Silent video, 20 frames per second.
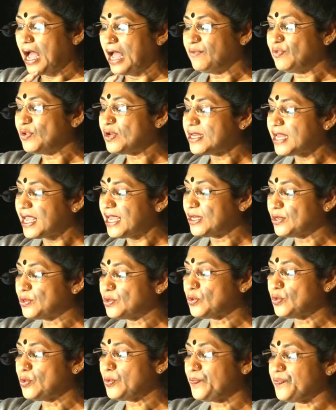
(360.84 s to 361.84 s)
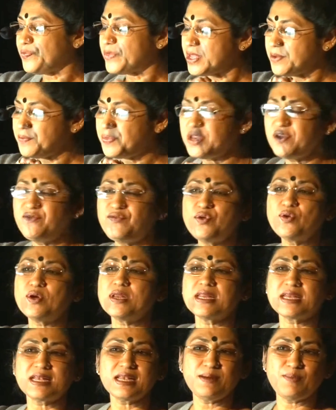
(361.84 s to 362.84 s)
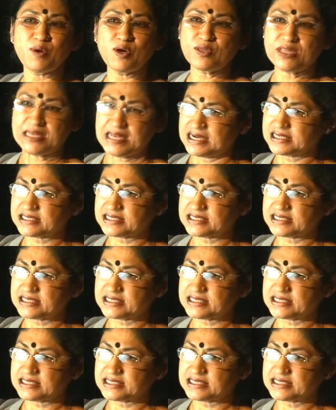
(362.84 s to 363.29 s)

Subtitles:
I would like to brief you a little about the